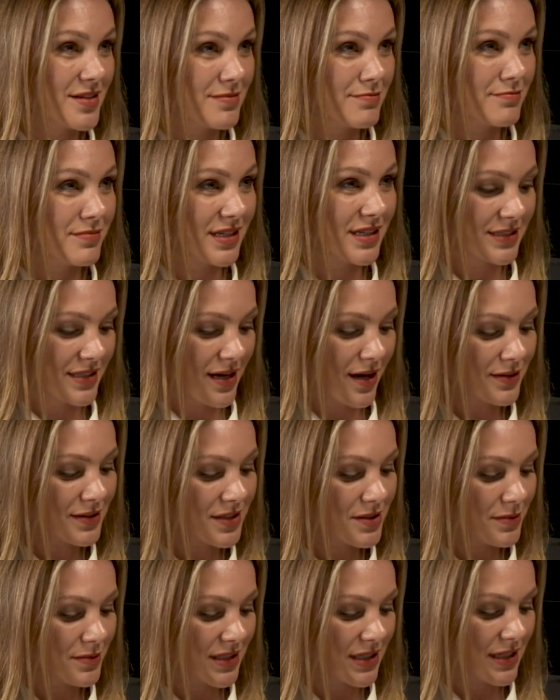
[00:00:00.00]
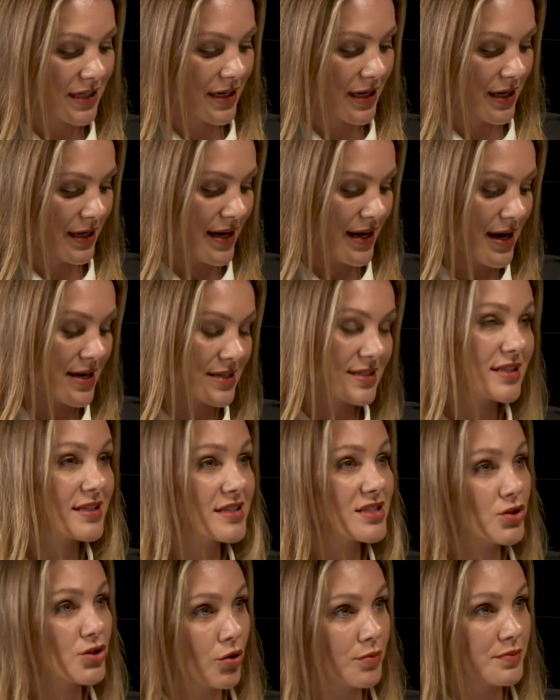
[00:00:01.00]
But ultimately, yes, it
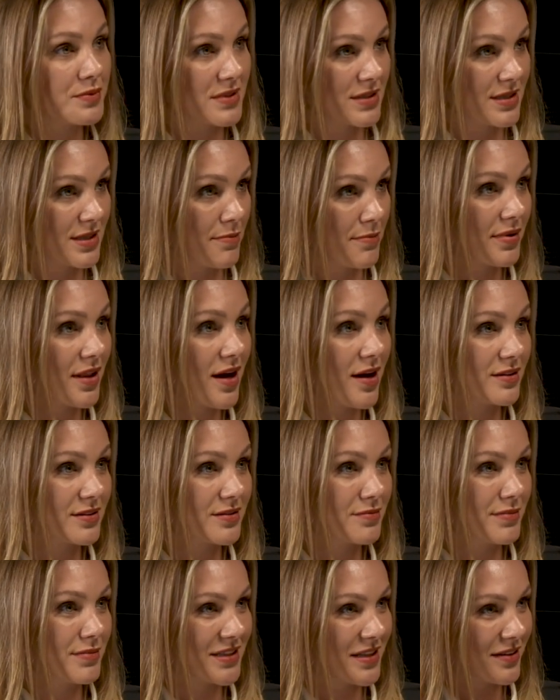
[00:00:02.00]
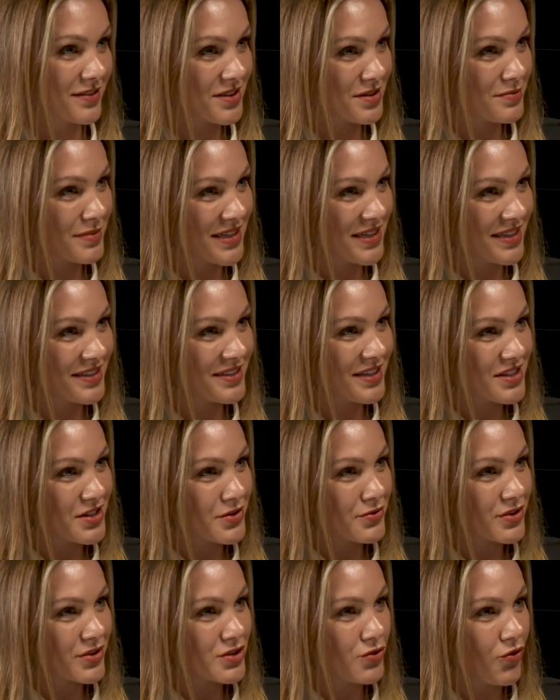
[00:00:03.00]
stops the blood, but ultimately it doesn't
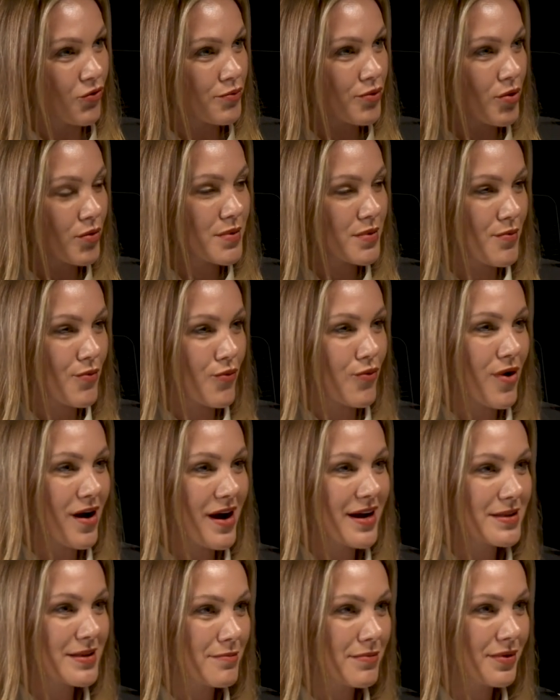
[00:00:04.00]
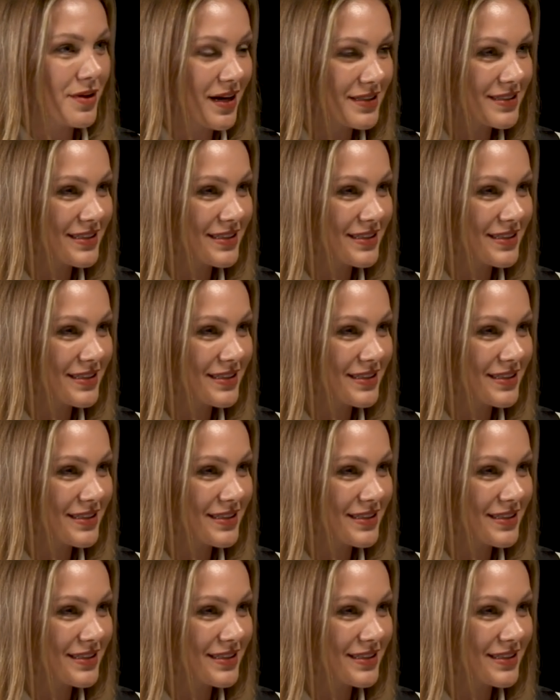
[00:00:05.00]
resolve problem why the blood